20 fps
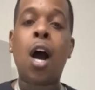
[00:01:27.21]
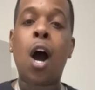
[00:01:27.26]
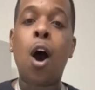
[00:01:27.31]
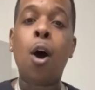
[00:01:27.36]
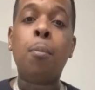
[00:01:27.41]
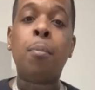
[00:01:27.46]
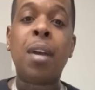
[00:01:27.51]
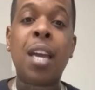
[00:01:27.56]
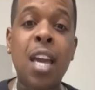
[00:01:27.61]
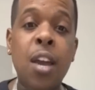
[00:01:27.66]

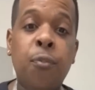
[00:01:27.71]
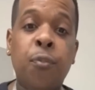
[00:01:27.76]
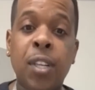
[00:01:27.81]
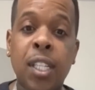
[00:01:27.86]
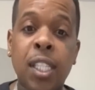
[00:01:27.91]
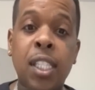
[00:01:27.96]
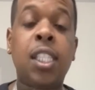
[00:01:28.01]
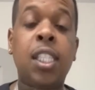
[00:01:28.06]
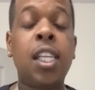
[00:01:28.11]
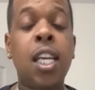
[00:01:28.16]
I'm F
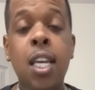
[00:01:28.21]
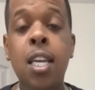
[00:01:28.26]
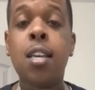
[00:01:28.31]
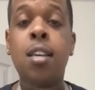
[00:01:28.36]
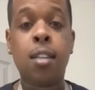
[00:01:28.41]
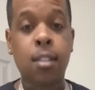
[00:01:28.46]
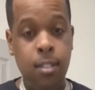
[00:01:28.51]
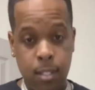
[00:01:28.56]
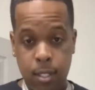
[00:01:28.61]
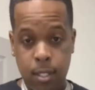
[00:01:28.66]
and
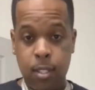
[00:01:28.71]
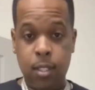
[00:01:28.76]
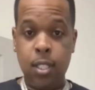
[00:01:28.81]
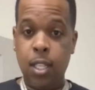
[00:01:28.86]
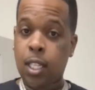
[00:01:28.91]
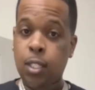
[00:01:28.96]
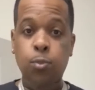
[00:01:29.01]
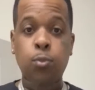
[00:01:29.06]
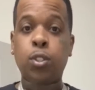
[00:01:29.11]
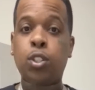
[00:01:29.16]
G.
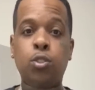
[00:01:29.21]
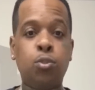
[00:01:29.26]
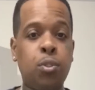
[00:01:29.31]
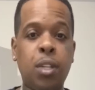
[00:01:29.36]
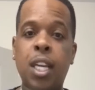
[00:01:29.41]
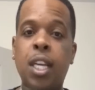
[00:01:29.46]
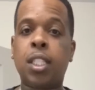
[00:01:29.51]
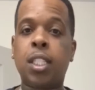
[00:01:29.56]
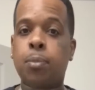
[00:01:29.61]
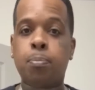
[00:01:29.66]
That's what
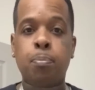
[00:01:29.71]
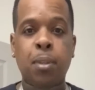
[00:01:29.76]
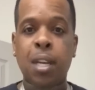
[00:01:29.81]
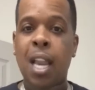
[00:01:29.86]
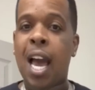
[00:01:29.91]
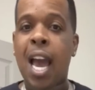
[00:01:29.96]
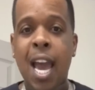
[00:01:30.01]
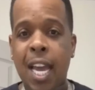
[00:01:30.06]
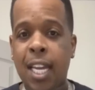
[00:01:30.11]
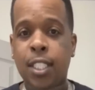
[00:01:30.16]
you is
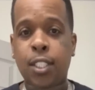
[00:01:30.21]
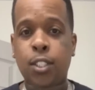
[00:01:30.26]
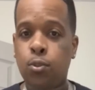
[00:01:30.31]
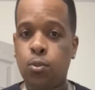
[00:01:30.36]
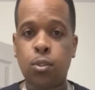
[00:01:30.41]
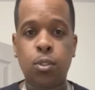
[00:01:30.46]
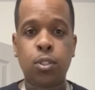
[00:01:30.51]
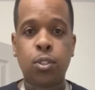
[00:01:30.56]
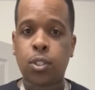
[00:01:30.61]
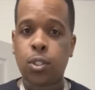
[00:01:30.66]
blind
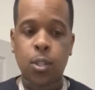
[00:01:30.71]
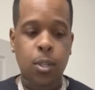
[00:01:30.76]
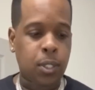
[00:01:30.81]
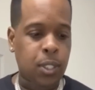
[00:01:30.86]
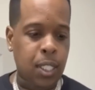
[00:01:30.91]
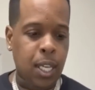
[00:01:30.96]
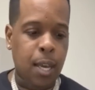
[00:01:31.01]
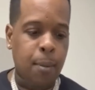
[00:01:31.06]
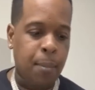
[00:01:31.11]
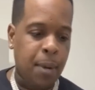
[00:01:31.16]
to. You see what
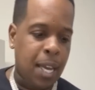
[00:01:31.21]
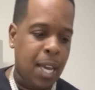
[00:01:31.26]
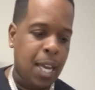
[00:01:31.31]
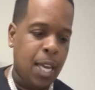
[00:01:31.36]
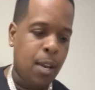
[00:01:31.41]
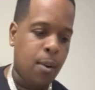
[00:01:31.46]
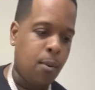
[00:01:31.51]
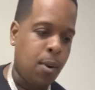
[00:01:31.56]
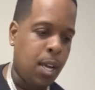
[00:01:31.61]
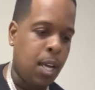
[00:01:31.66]
I'm saying? But
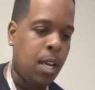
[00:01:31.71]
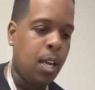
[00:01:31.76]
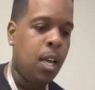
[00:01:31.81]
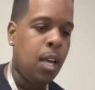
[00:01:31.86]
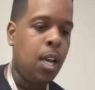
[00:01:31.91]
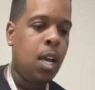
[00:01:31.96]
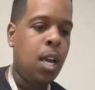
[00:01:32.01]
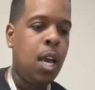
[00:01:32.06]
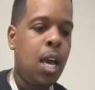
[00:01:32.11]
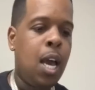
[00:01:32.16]
anyway,
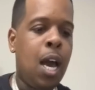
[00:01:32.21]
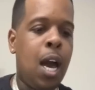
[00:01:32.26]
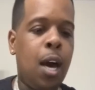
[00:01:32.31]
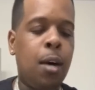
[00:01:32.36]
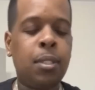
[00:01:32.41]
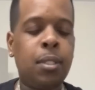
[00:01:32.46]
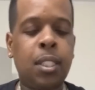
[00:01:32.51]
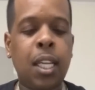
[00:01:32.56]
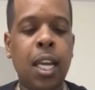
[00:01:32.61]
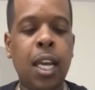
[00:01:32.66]

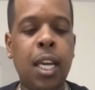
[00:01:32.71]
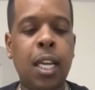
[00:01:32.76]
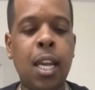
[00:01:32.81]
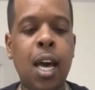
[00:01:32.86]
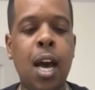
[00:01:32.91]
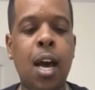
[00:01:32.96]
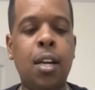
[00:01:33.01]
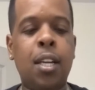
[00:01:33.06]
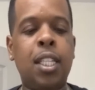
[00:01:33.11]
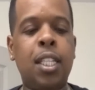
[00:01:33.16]
I'm saying,
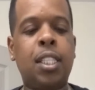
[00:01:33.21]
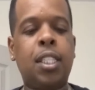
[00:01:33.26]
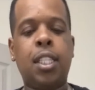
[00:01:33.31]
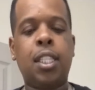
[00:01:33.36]
I